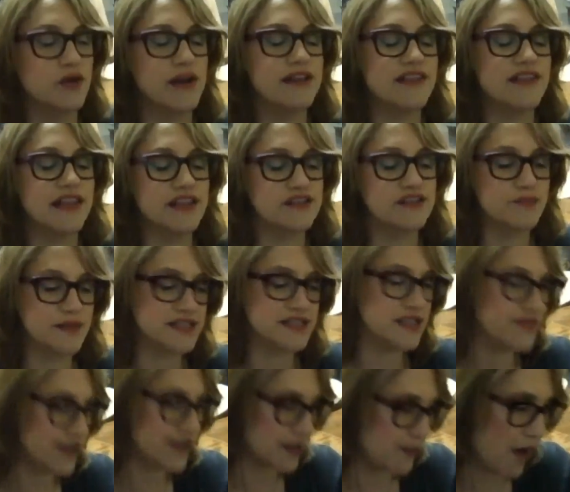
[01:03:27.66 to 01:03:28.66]
the
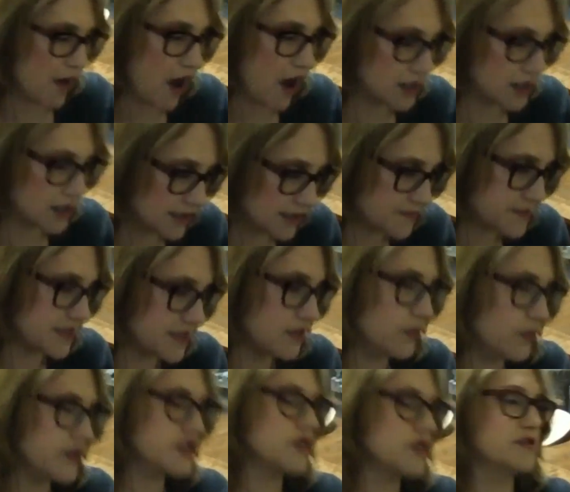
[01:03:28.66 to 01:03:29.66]
specific apocalypse in
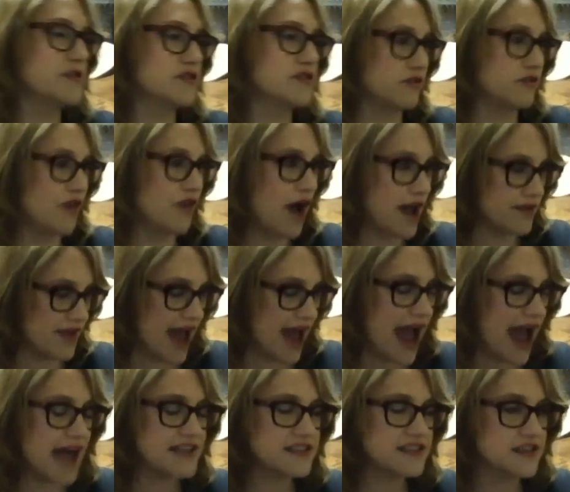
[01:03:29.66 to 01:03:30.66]
which you would survive
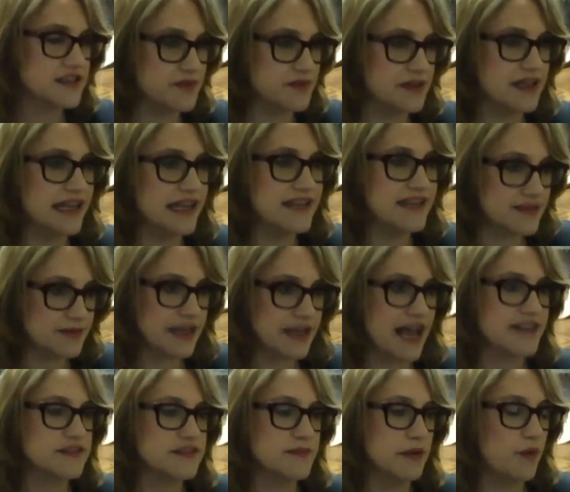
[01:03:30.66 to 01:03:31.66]
it simply
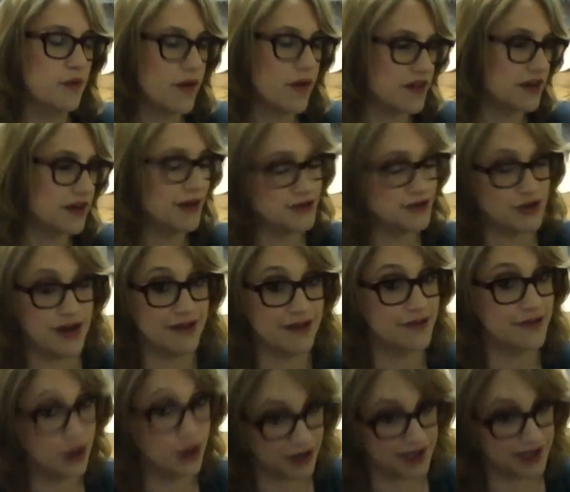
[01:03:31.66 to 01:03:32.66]
has to be one that allows you to
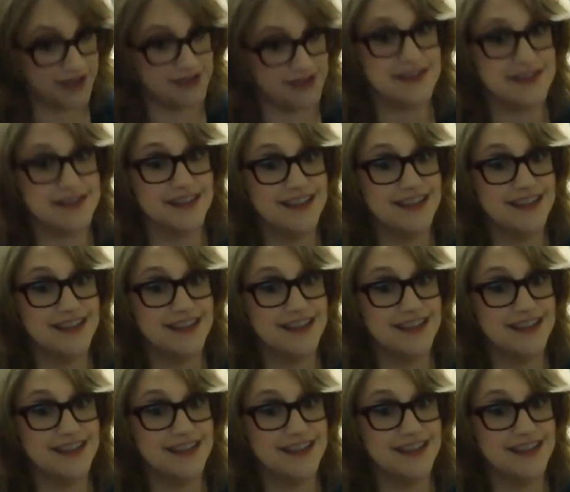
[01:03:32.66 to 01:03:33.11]
have cookies.